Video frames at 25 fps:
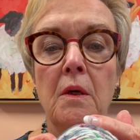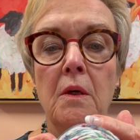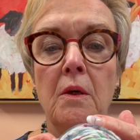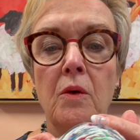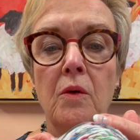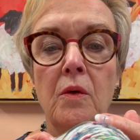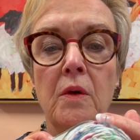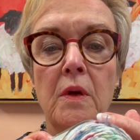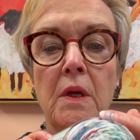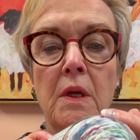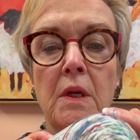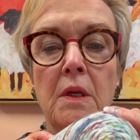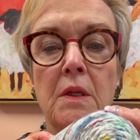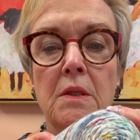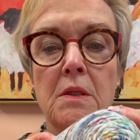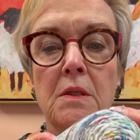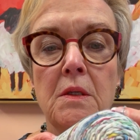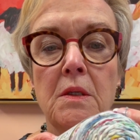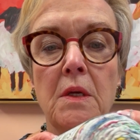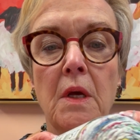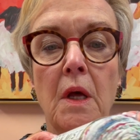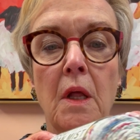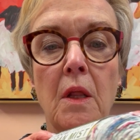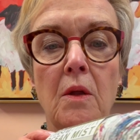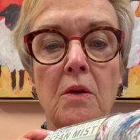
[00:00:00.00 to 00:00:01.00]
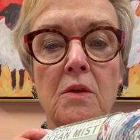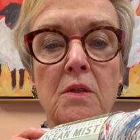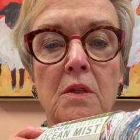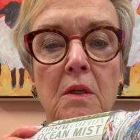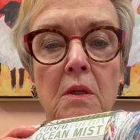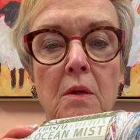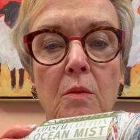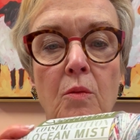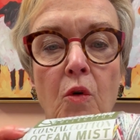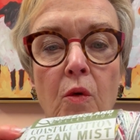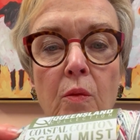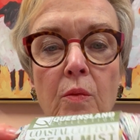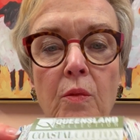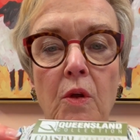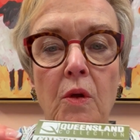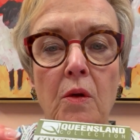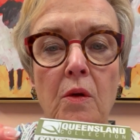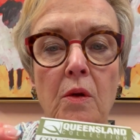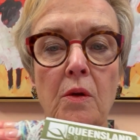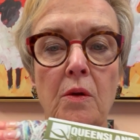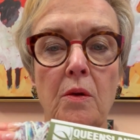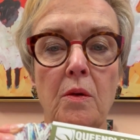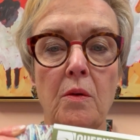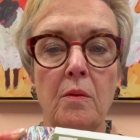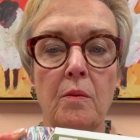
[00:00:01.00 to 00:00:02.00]
Greens, yellows, a little more
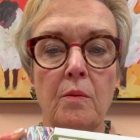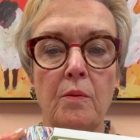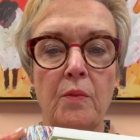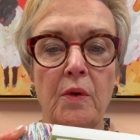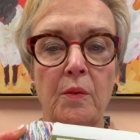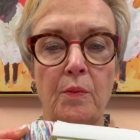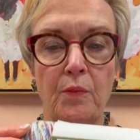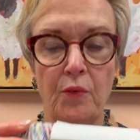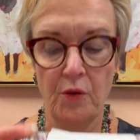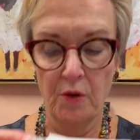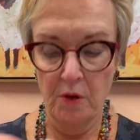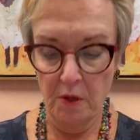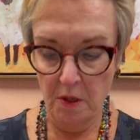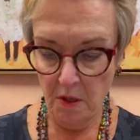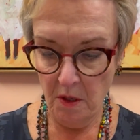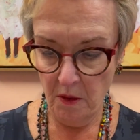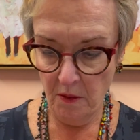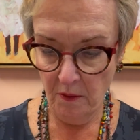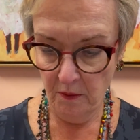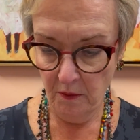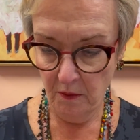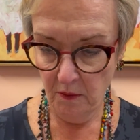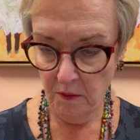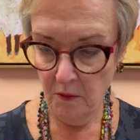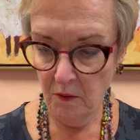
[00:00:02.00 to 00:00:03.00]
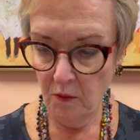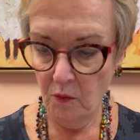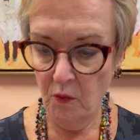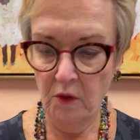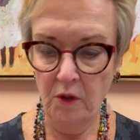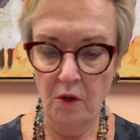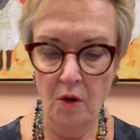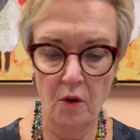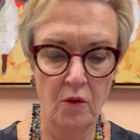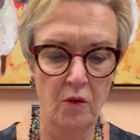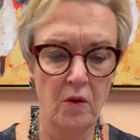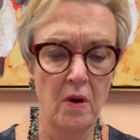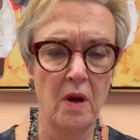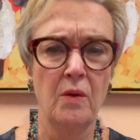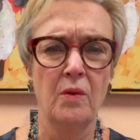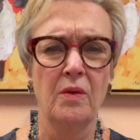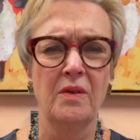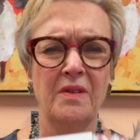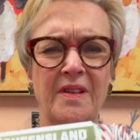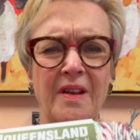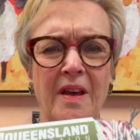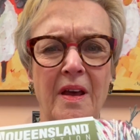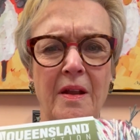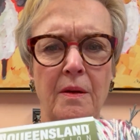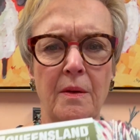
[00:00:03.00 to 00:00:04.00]
muted, but pretty. Would go great with
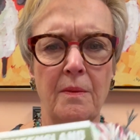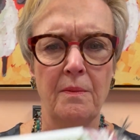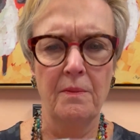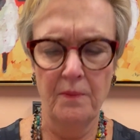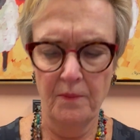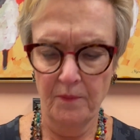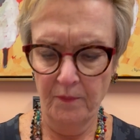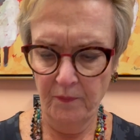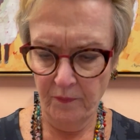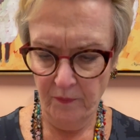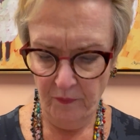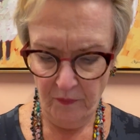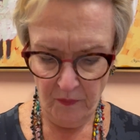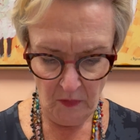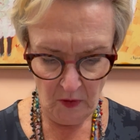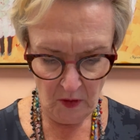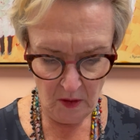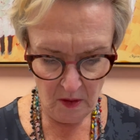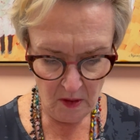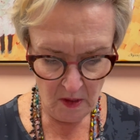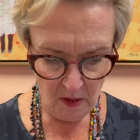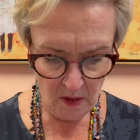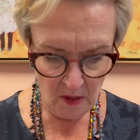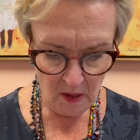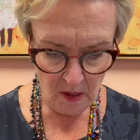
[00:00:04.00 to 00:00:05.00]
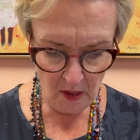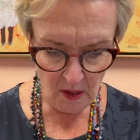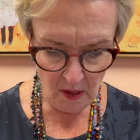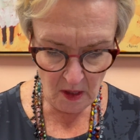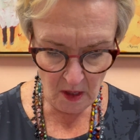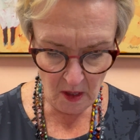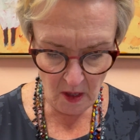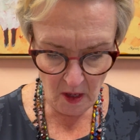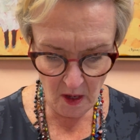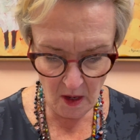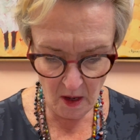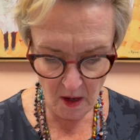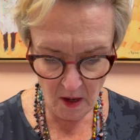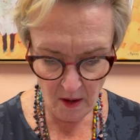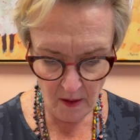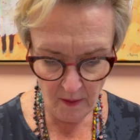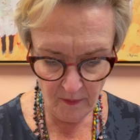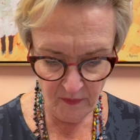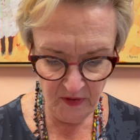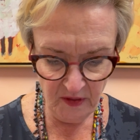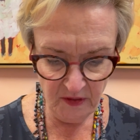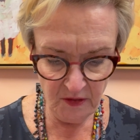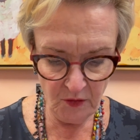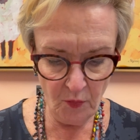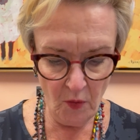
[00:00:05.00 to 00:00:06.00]
denim.
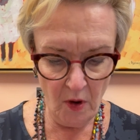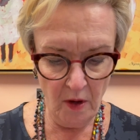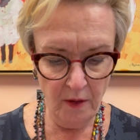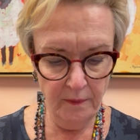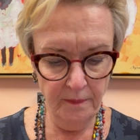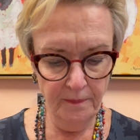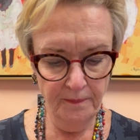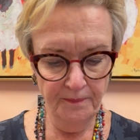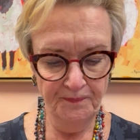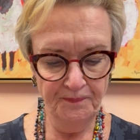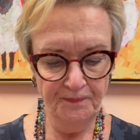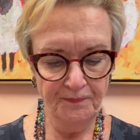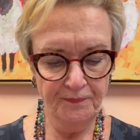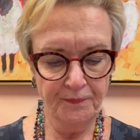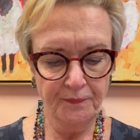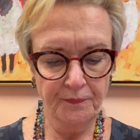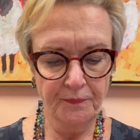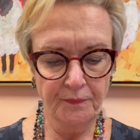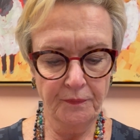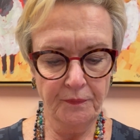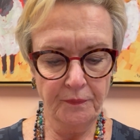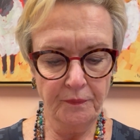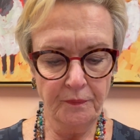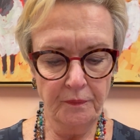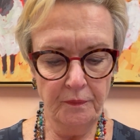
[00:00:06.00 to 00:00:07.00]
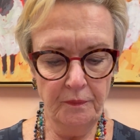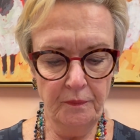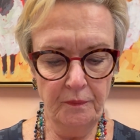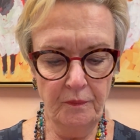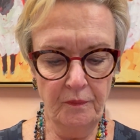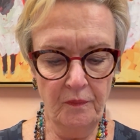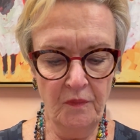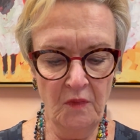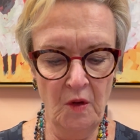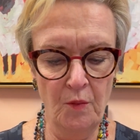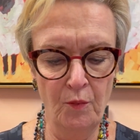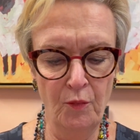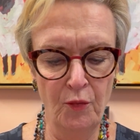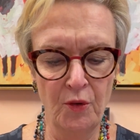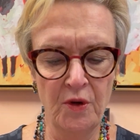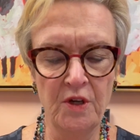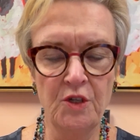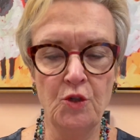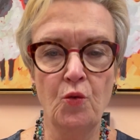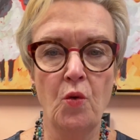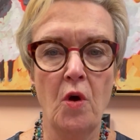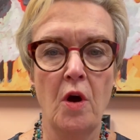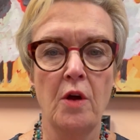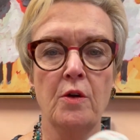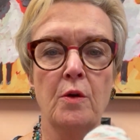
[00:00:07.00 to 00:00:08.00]
This one,
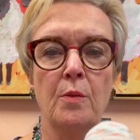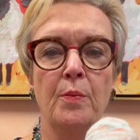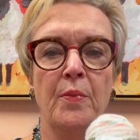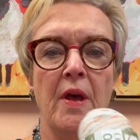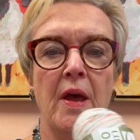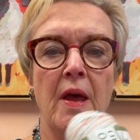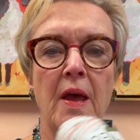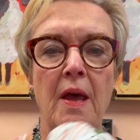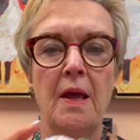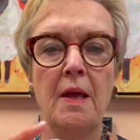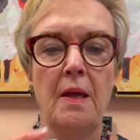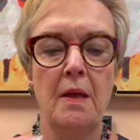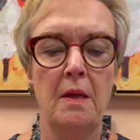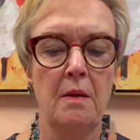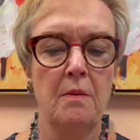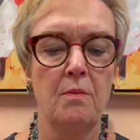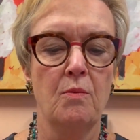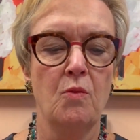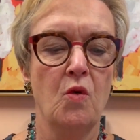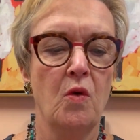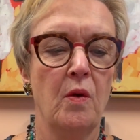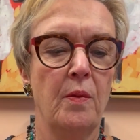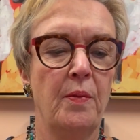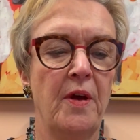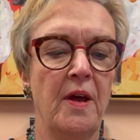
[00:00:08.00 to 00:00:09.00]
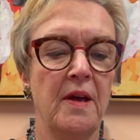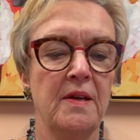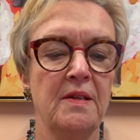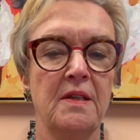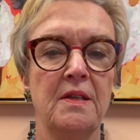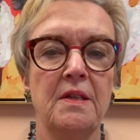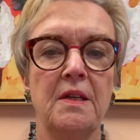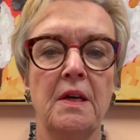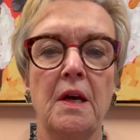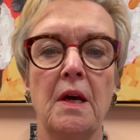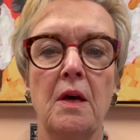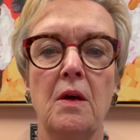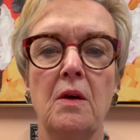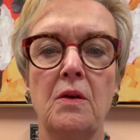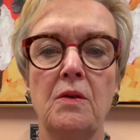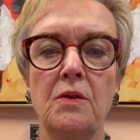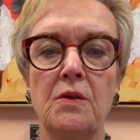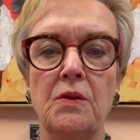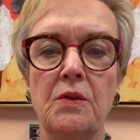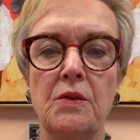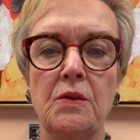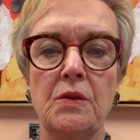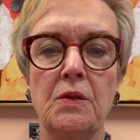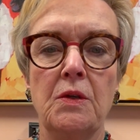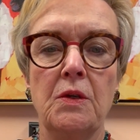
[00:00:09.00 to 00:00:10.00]
Bridgewater Bay, more
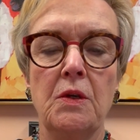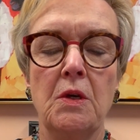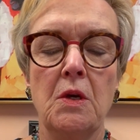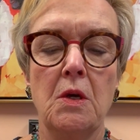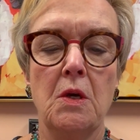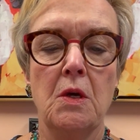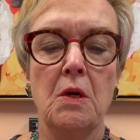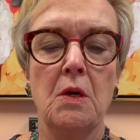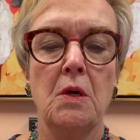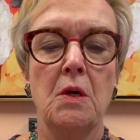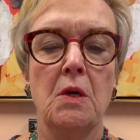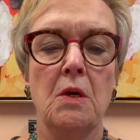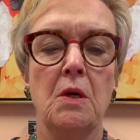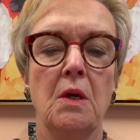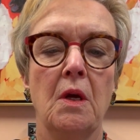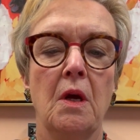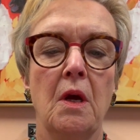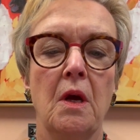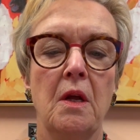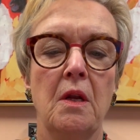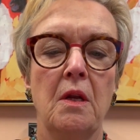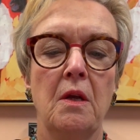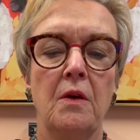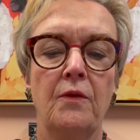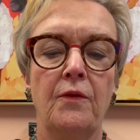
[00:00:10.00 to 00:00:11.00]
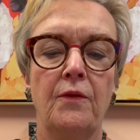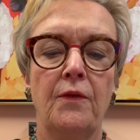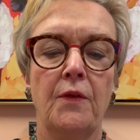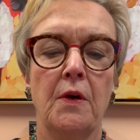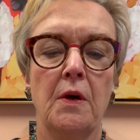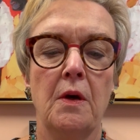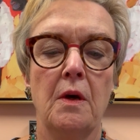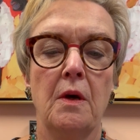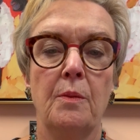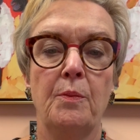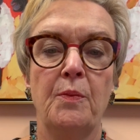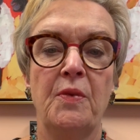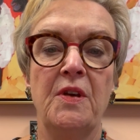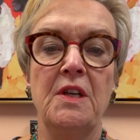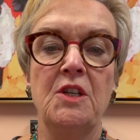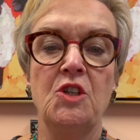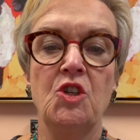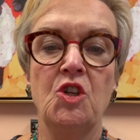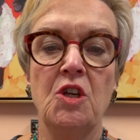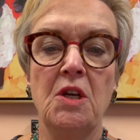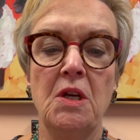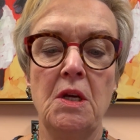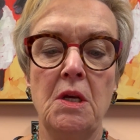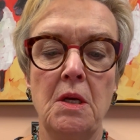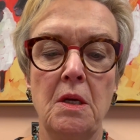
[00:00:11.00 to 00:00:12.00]
pastels, kind of
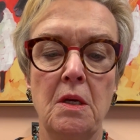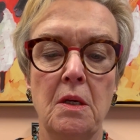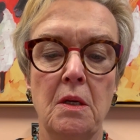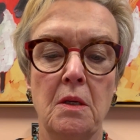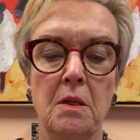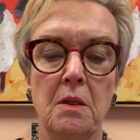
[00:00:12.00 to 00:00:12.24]
peachy.